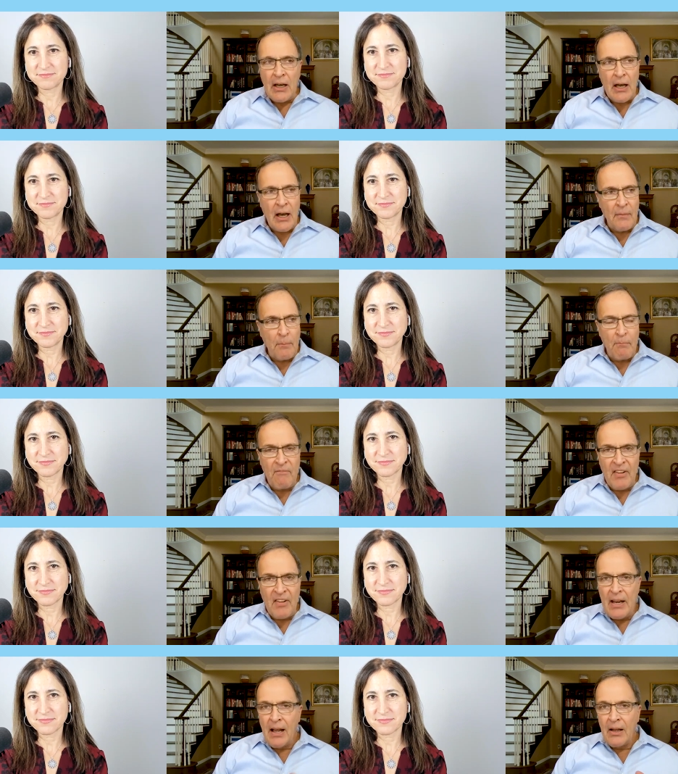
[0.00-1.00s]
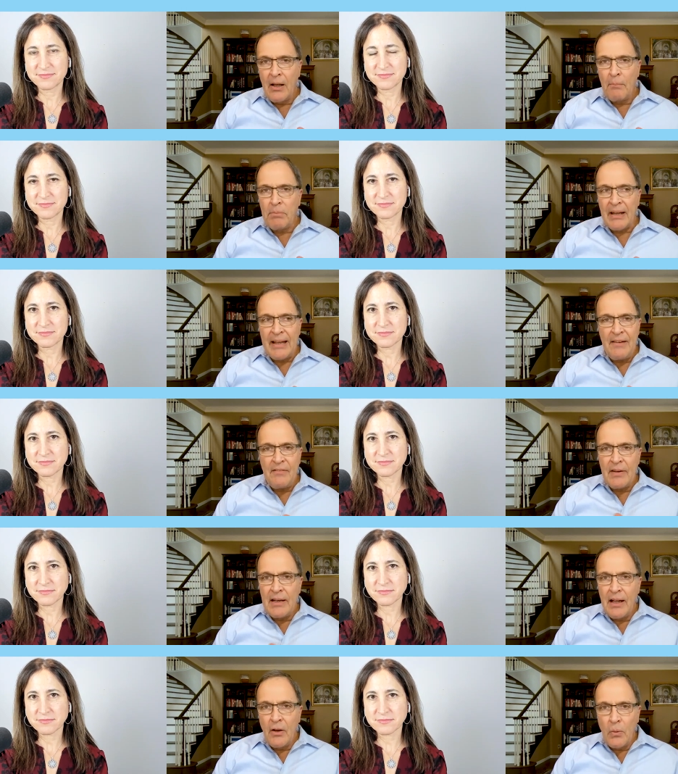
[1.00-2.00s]
Speaker 1: a vanilla, plain
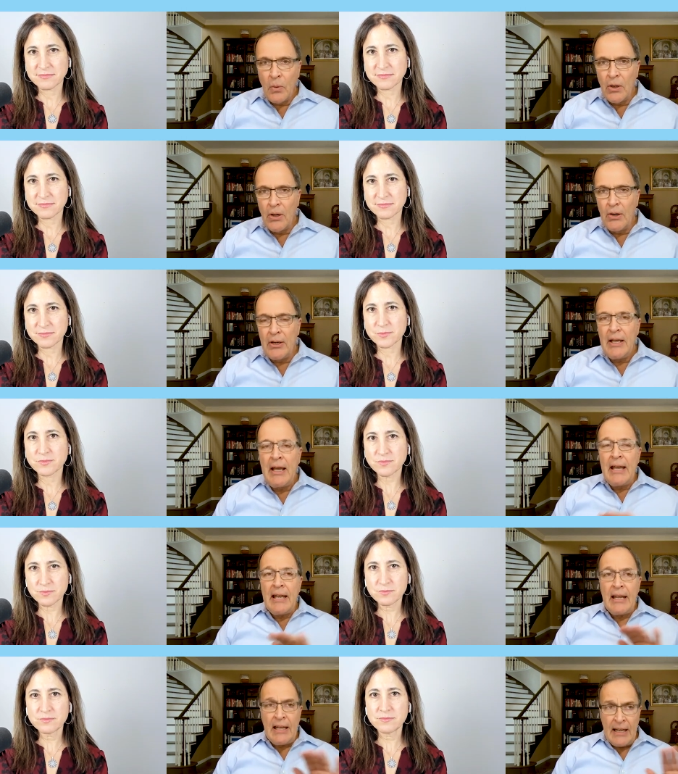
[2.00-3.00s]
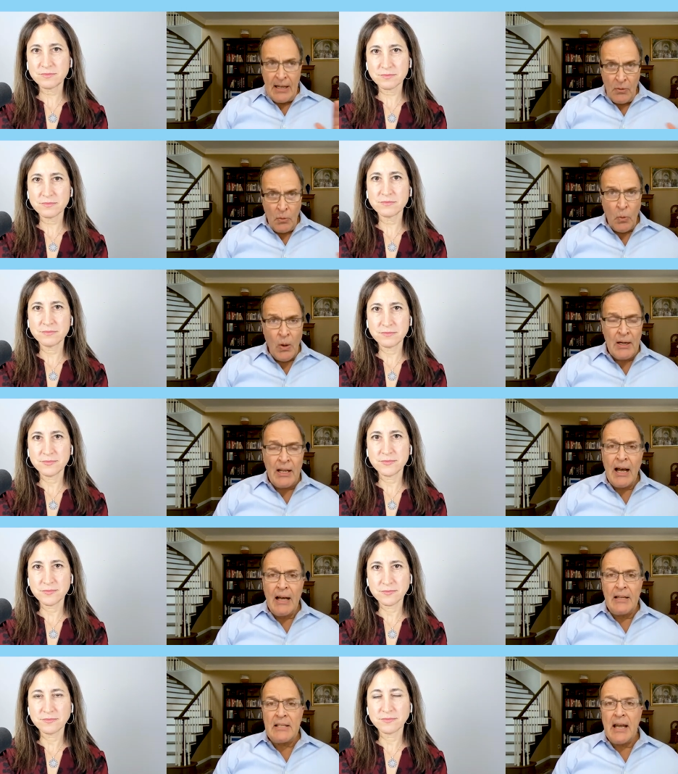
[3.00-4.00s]
vanilla word in one
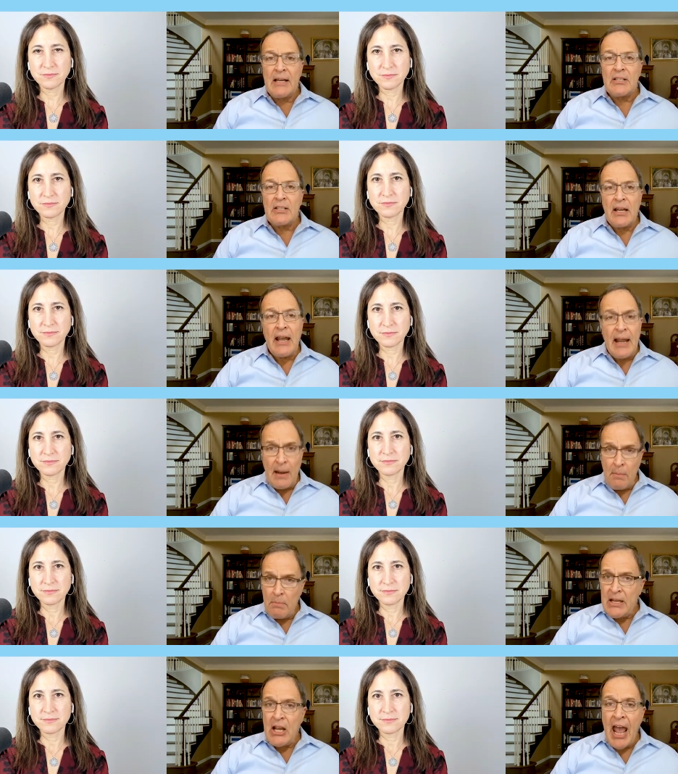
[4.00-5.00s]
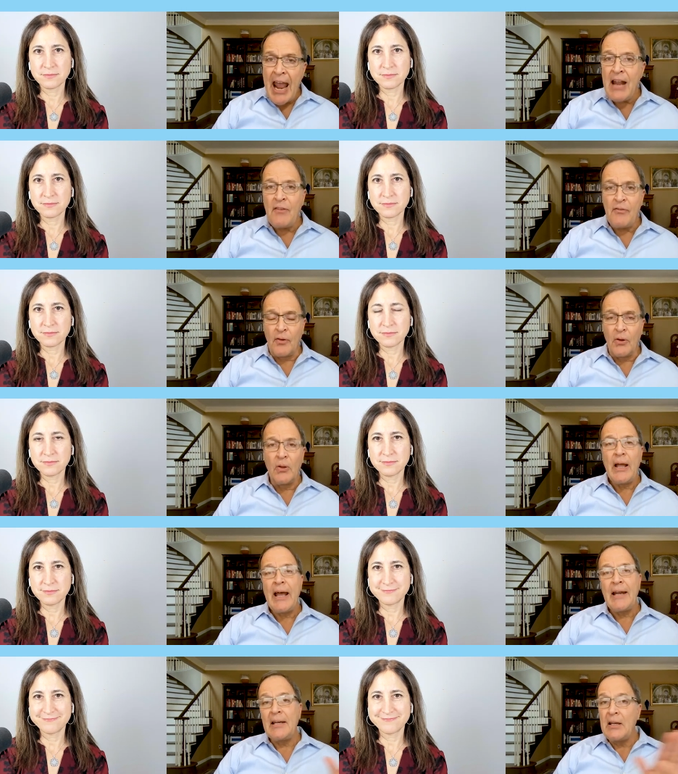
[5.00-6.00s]
context and be hateful,
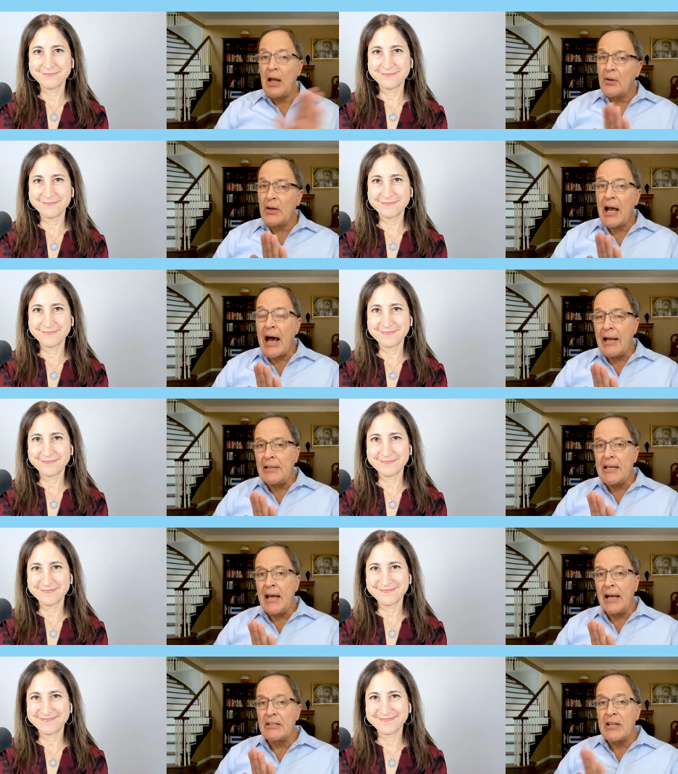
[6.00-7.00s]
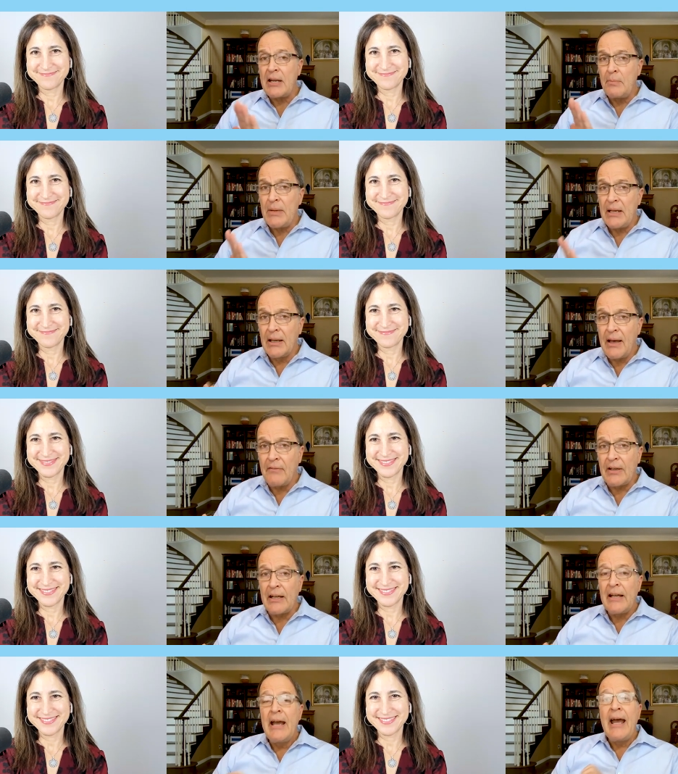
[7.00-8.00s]
in another context and be loving.
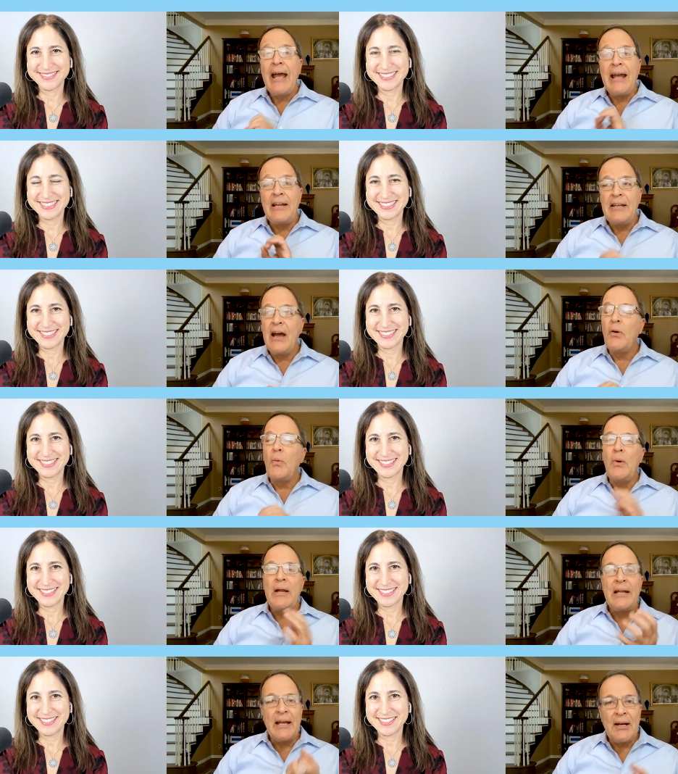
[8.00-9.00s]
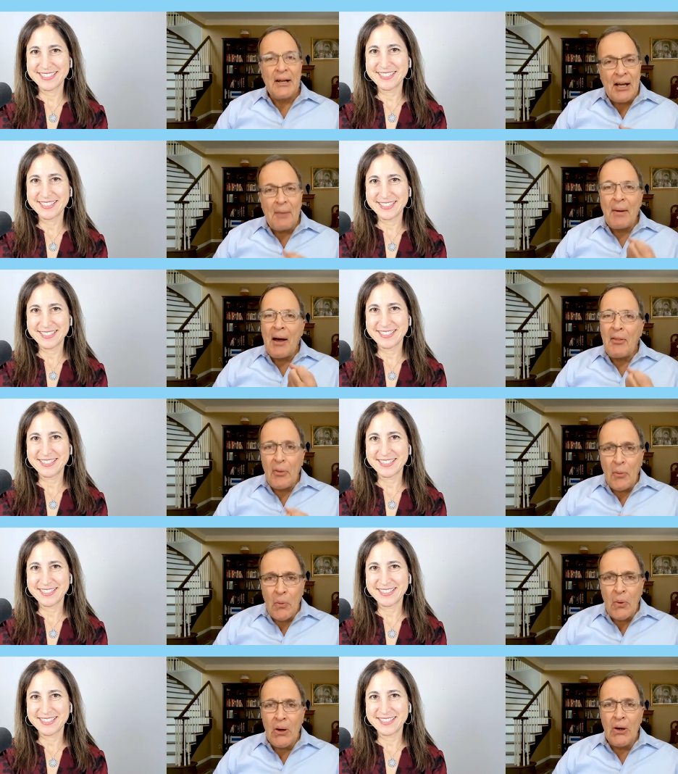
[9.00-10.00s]
And yet we get hung up on the
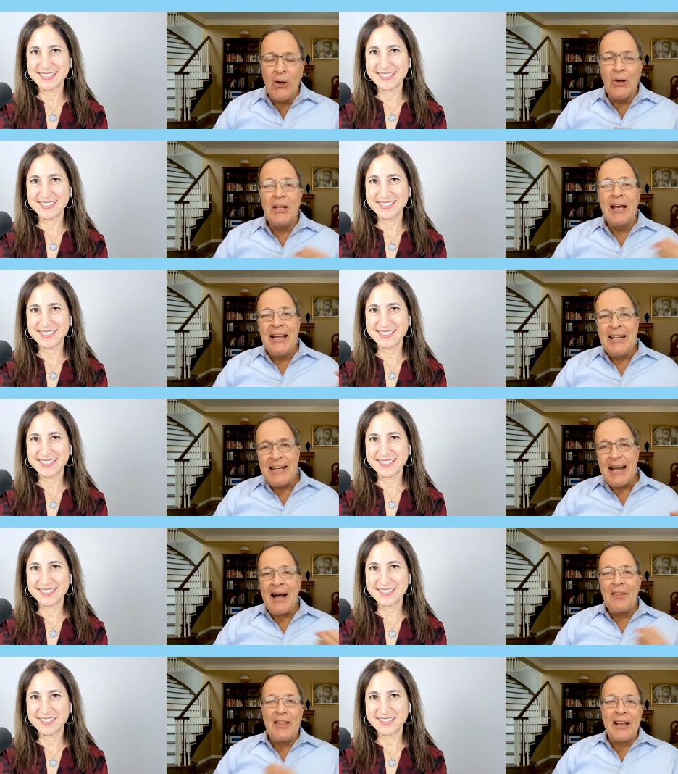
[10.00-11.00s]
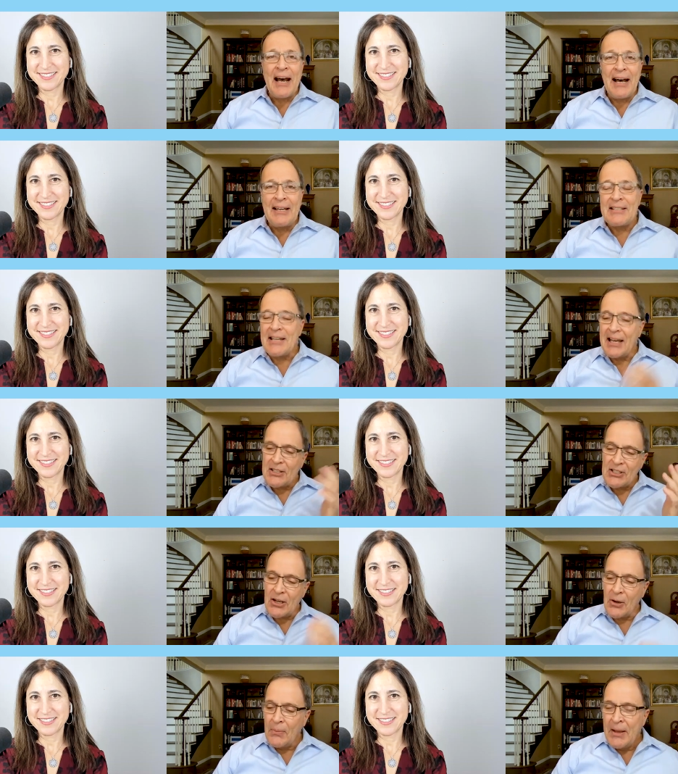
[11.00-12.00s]
word, not the context.
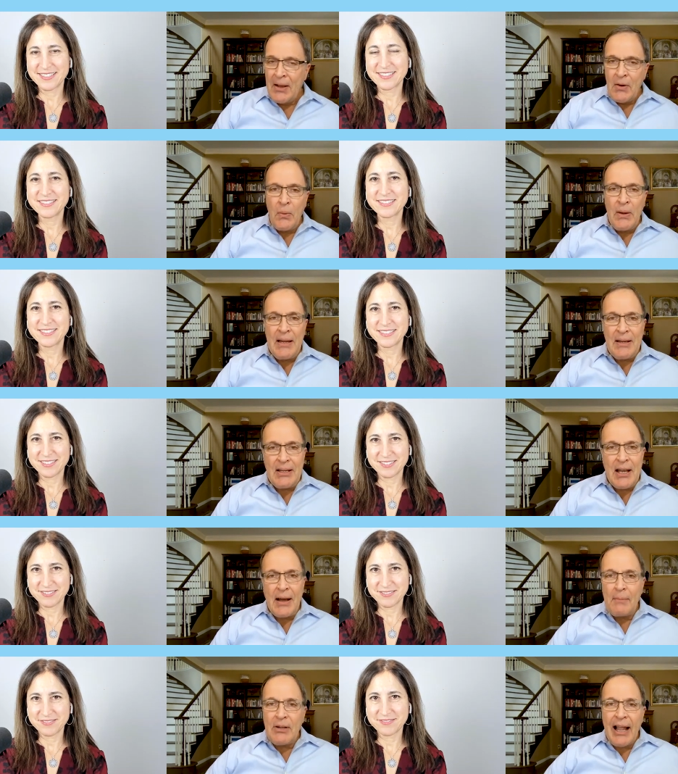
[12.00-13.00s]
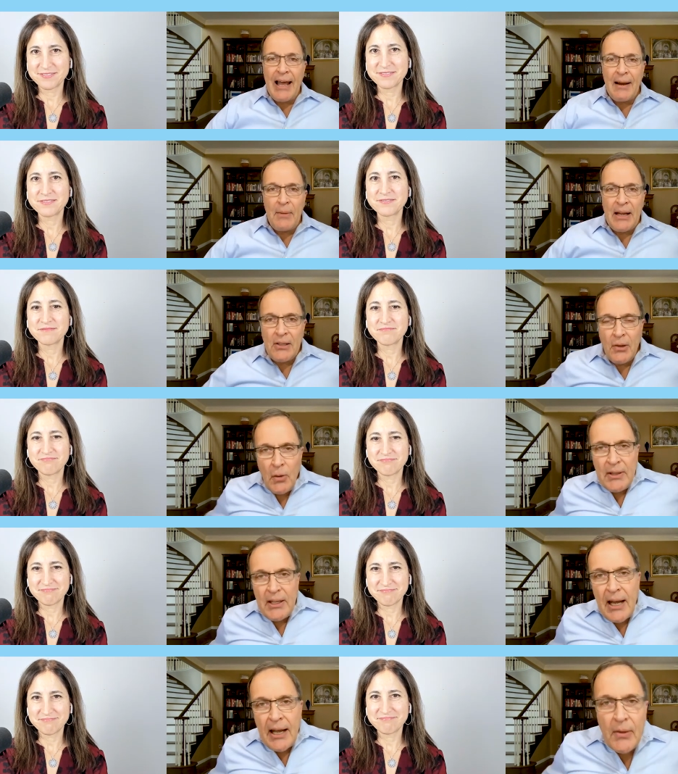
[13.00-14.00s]
So we, yeah, I'm glad I'm not the only one
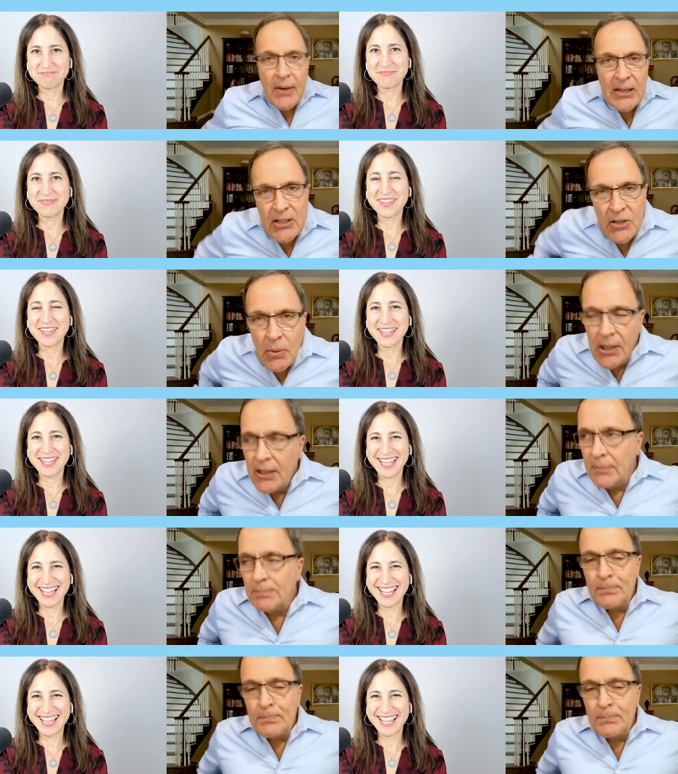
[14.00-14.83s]
that digresses. We're good.